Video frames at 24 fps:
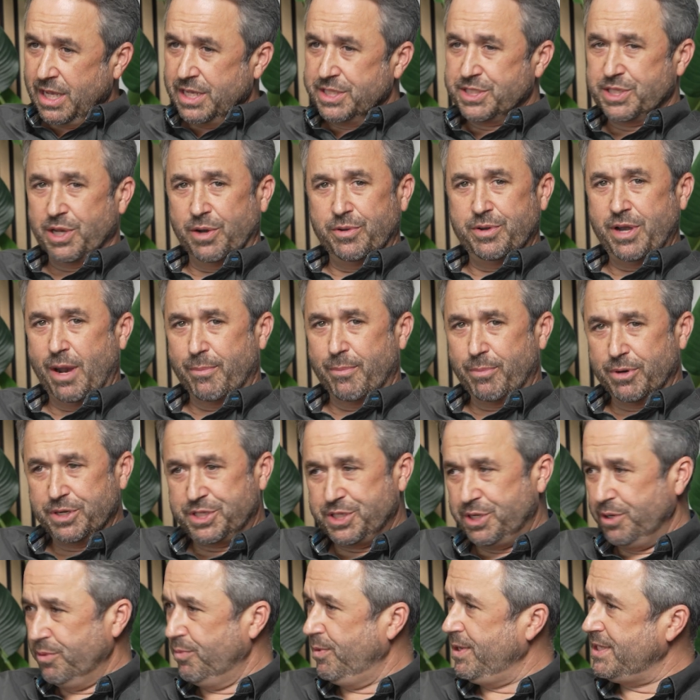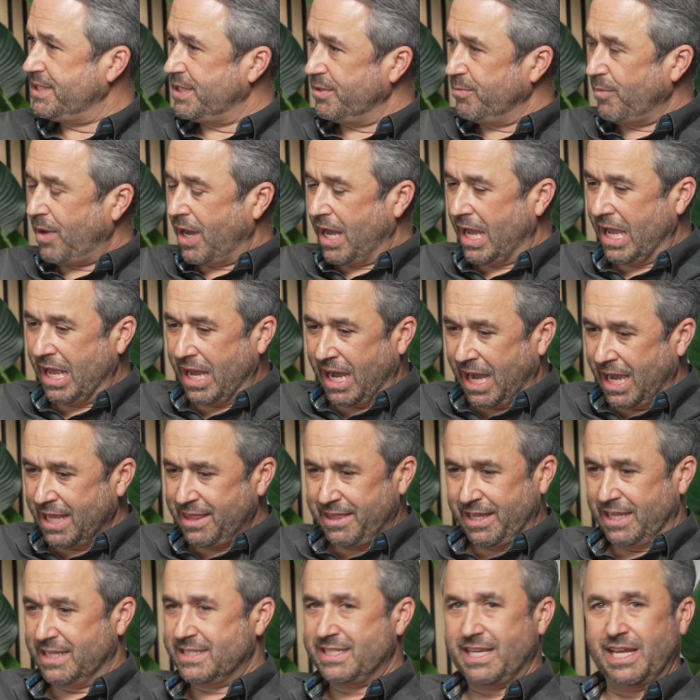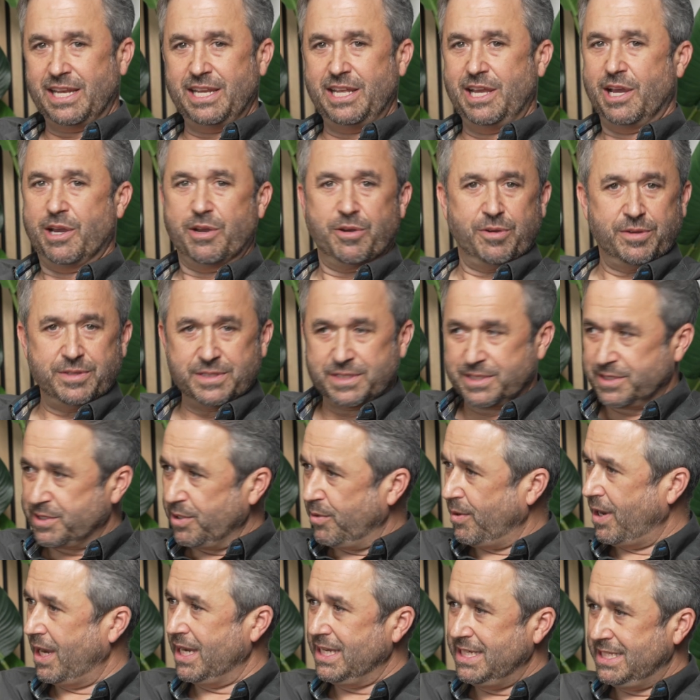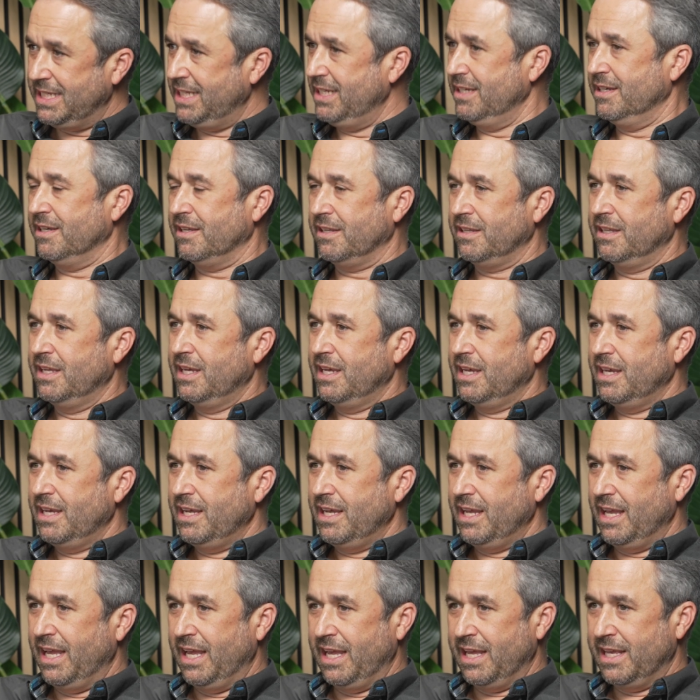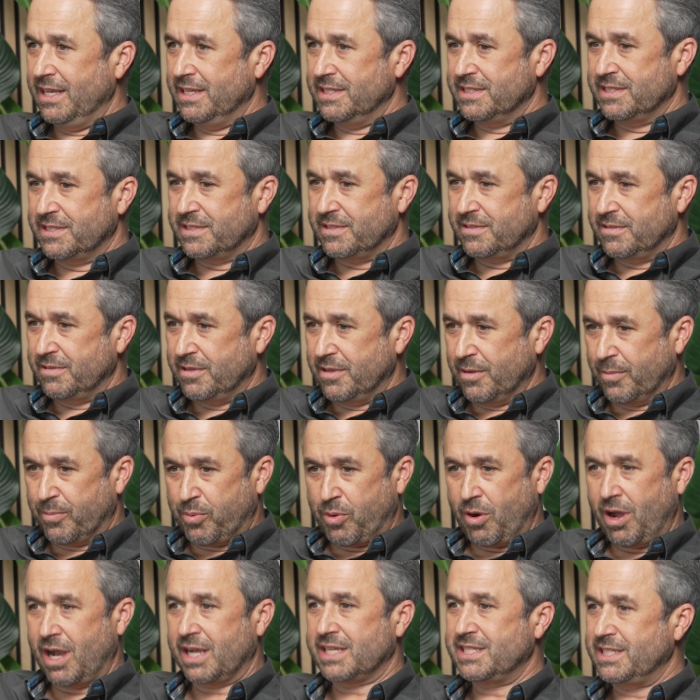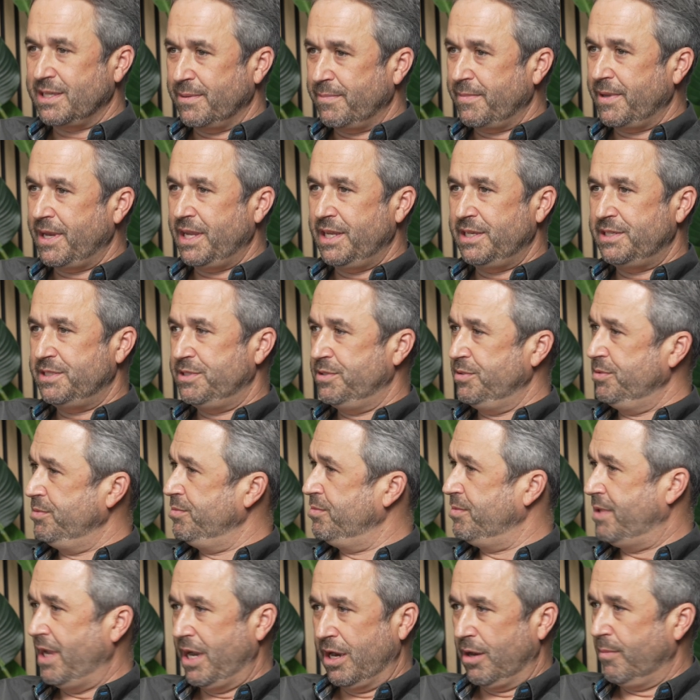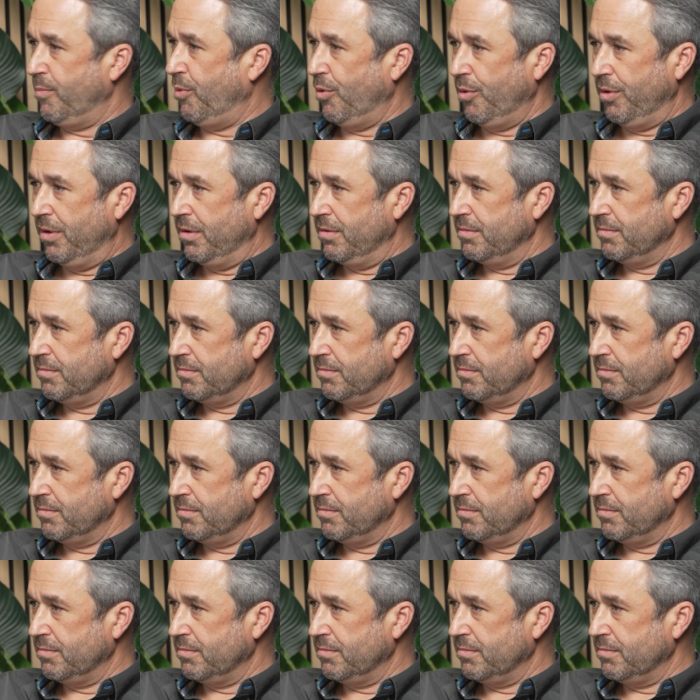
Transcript: So number two reason why I think San Diego is so ideal is the proximity to the airport.